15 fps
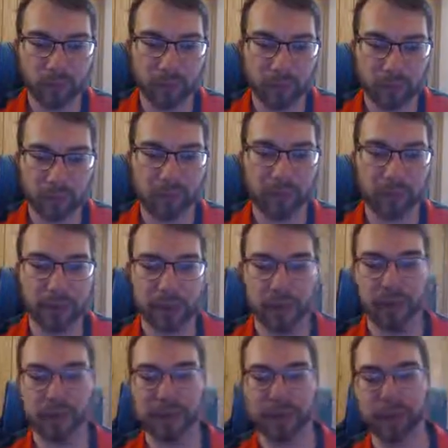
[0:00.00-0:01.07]
So really
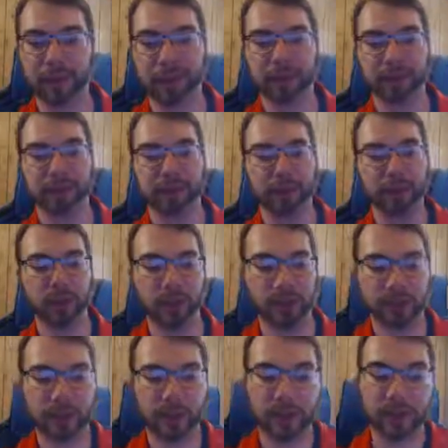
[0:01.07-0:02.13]
hard. Going
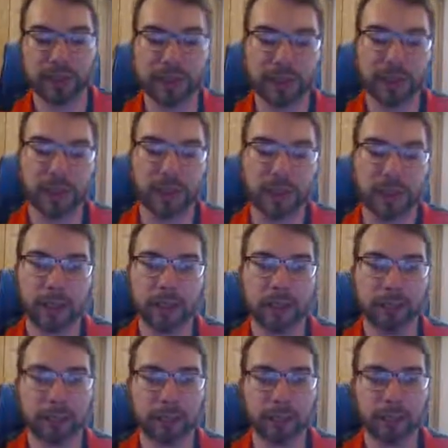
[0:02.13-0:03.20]
first,
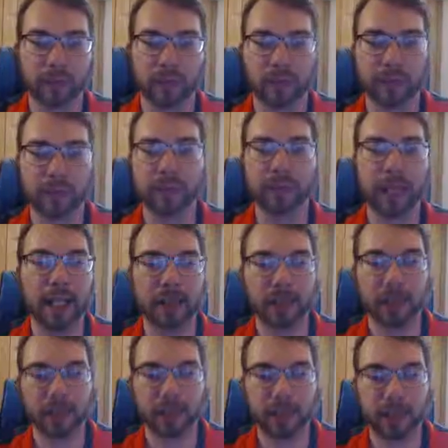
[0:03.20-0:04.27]
I
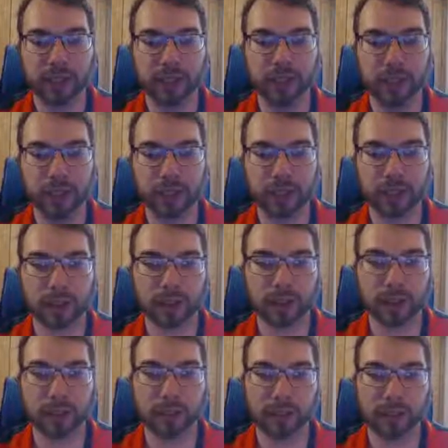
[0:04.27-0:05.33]
imagine this will
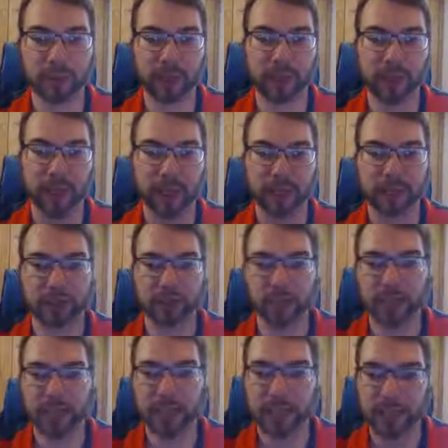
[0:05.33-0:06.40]
climb us pretty fast. Oh, he's
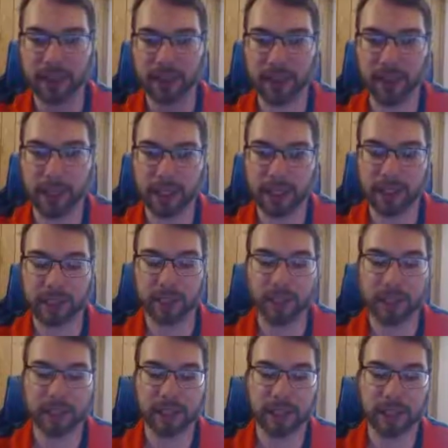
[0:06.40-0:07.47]
got Neospace. He's
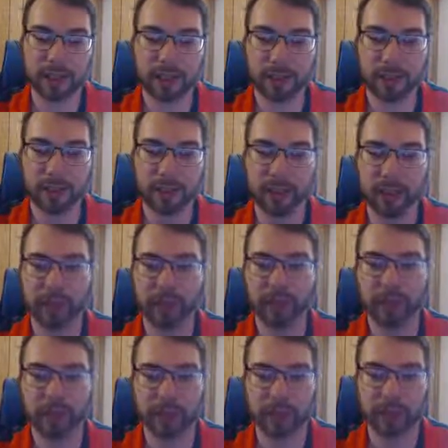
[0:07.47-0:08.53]
playing some
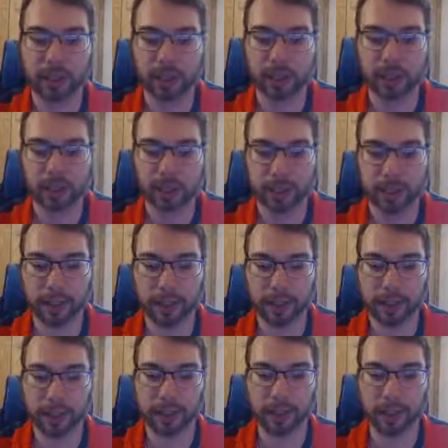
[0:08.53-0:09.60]
Neospacians.
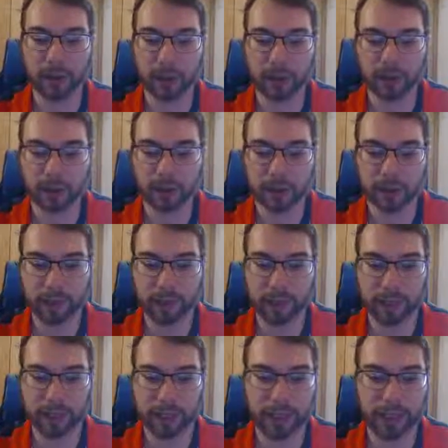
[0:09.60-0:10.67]
Again, going first is pretty
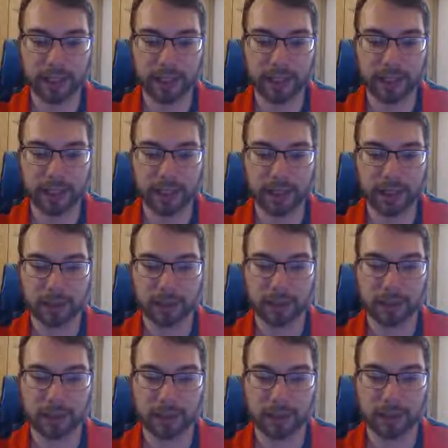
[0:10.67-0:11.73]
nice.
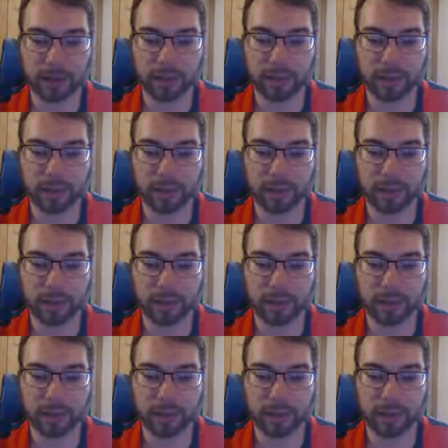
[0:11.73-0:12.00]
All